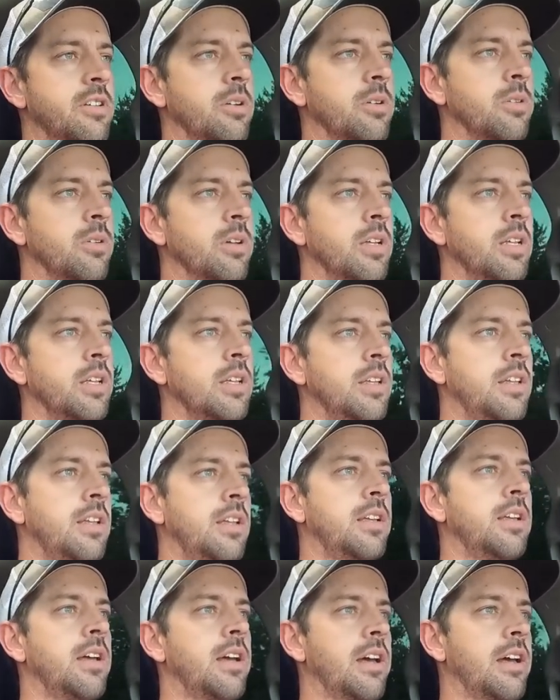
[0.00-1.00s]
So
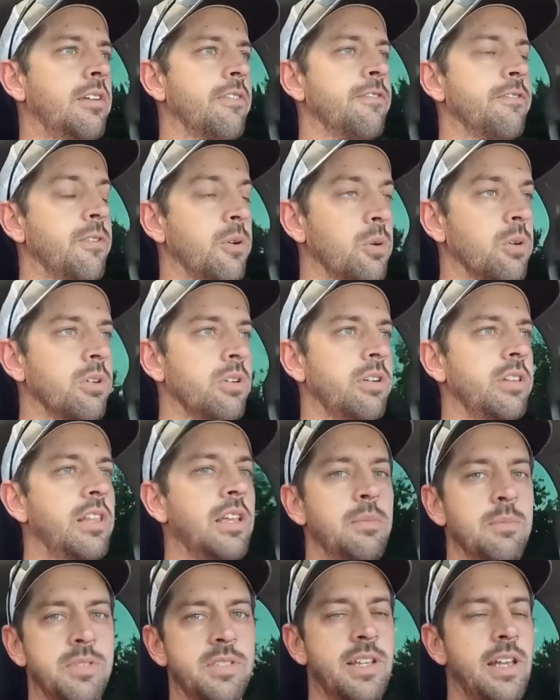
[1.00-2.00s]
uh, Ford
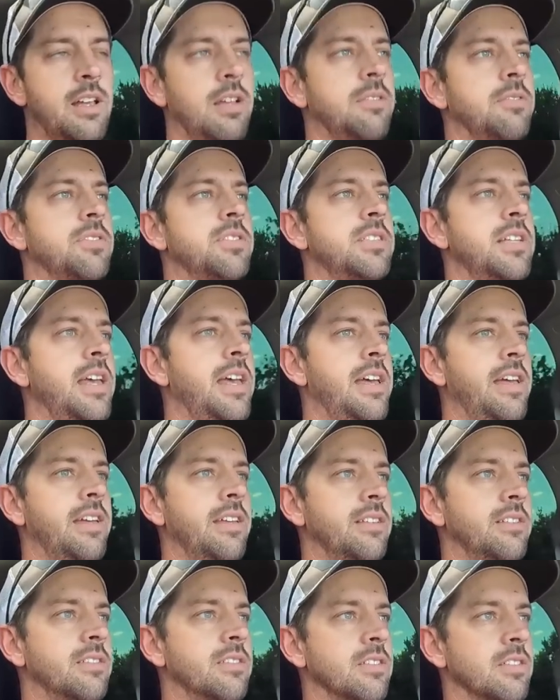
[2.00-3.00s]
themselves
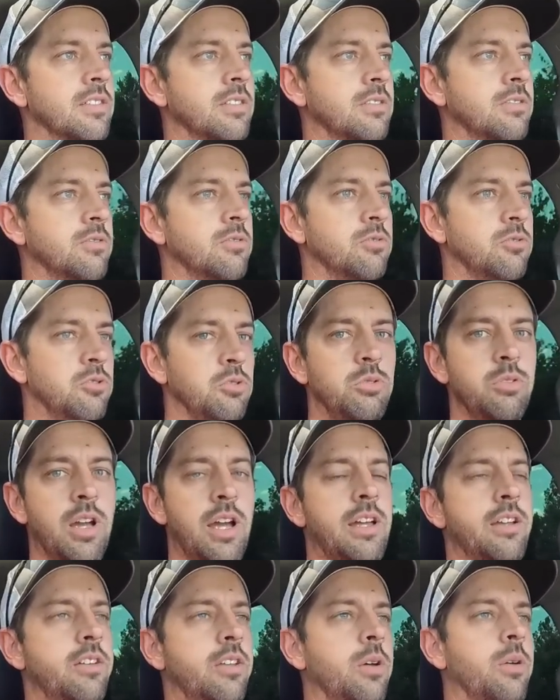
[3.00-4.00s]
says do
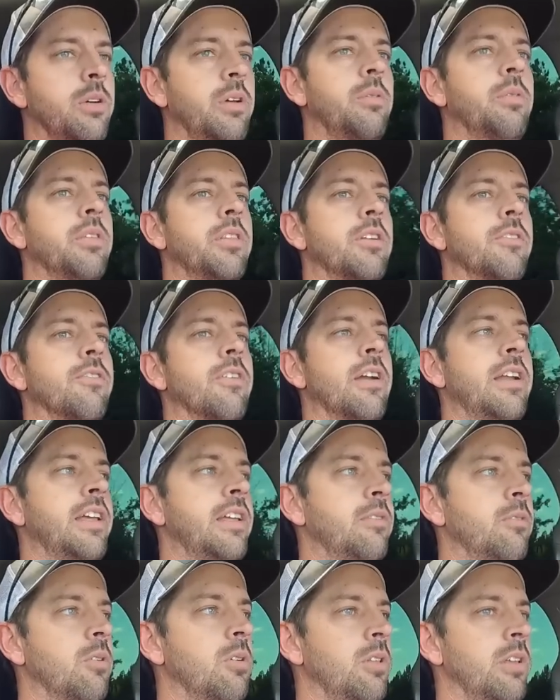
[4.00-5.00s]
not tow it with the front
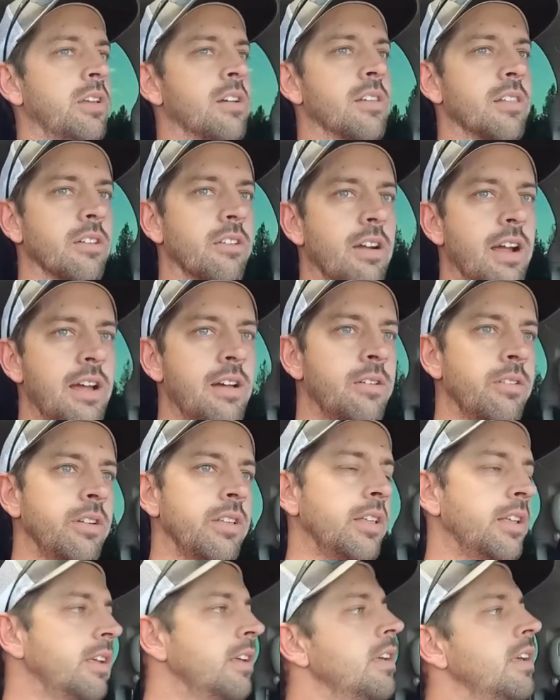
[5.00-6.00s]
end rolling on the
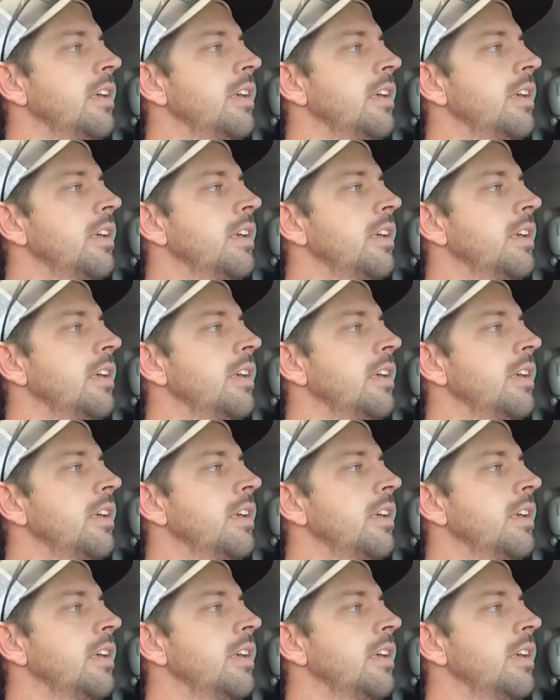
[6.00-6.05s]
ground,